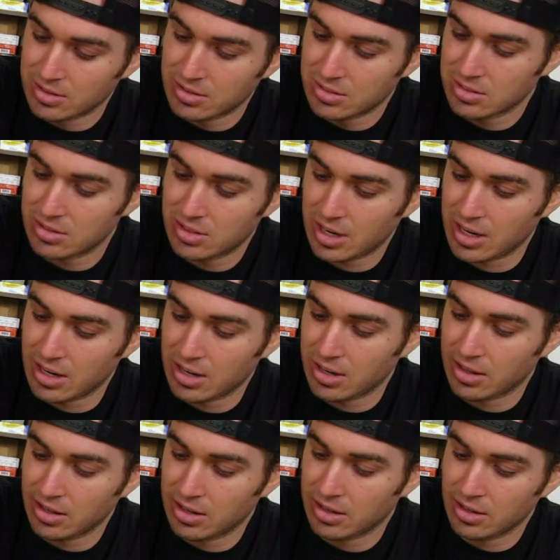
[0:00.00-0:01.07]
Just tighten it
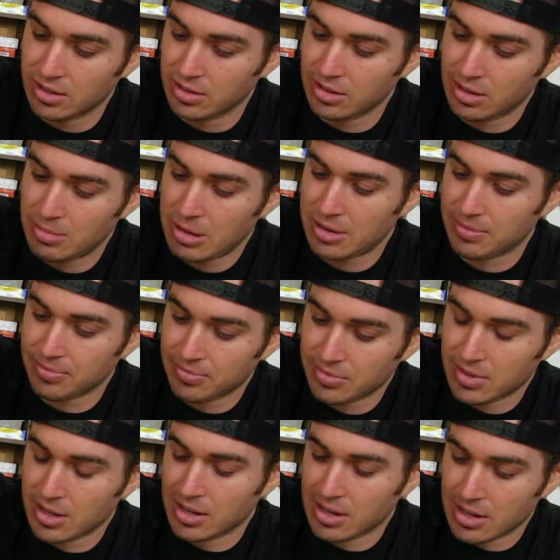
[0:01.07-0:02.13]
on there a little bit.
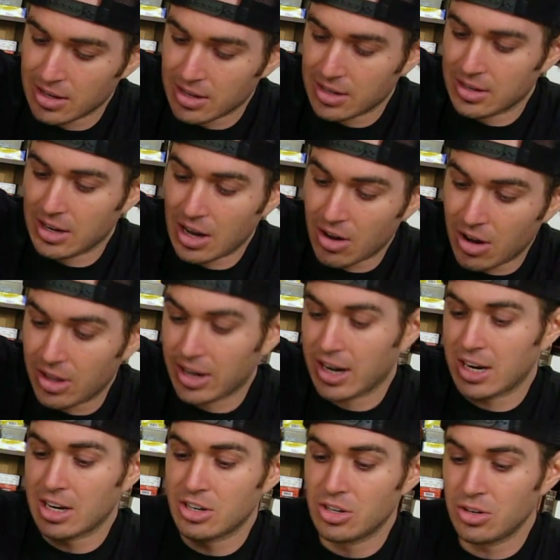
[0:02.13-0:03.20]
Now all I
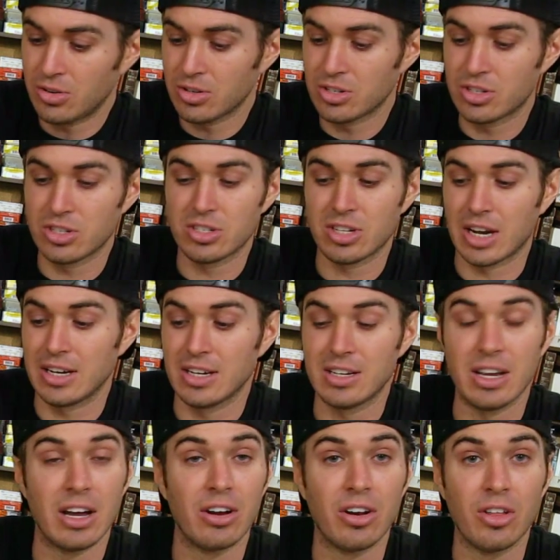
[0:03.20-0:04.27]
gotta do is just tighten it
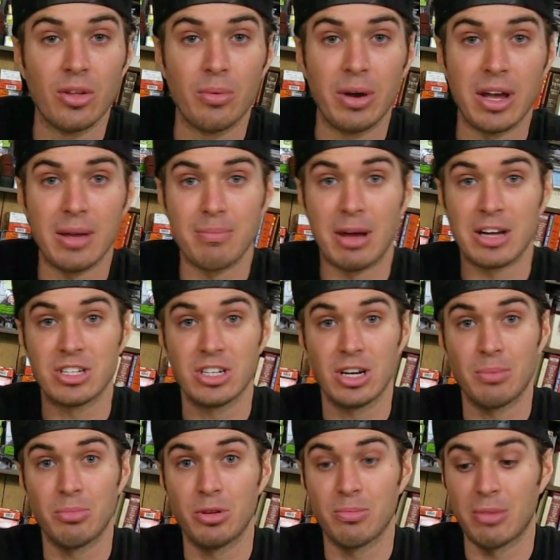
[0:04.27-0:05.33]
down all the way, match it
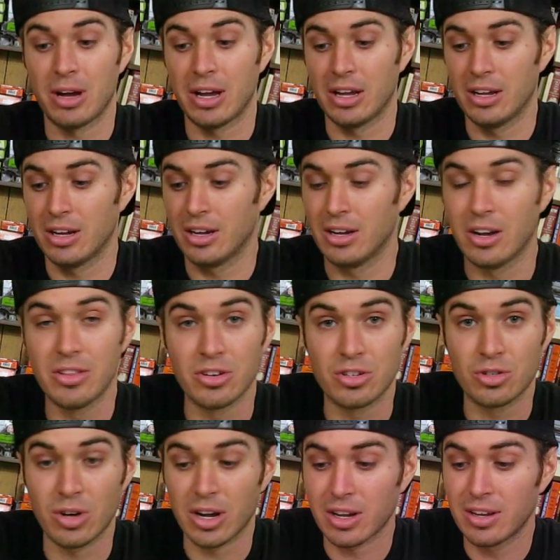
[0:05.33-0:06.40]
up with my other
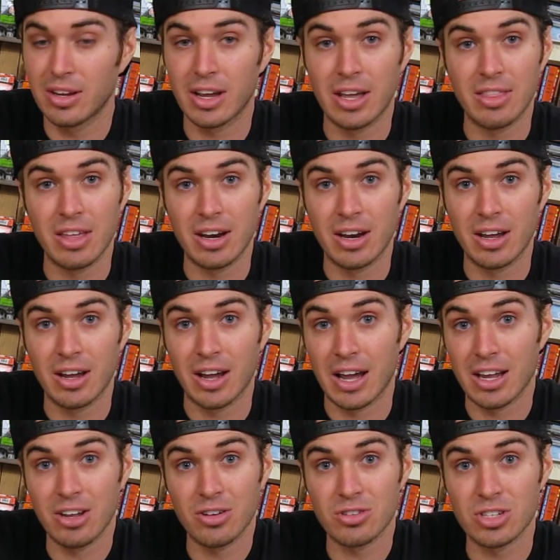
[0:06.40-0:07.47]
truck, and then I
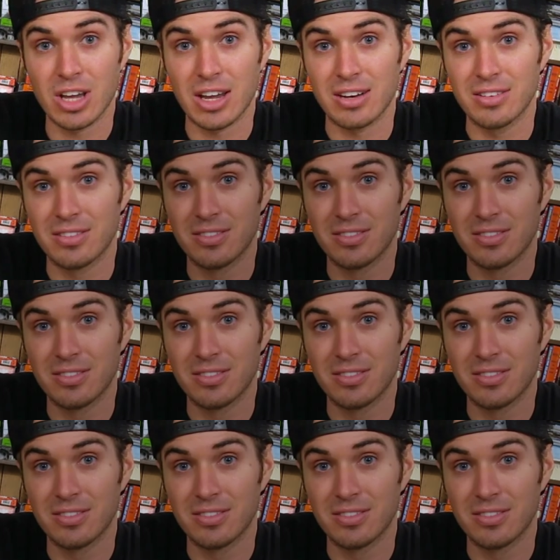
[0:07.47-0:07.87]
can go skate.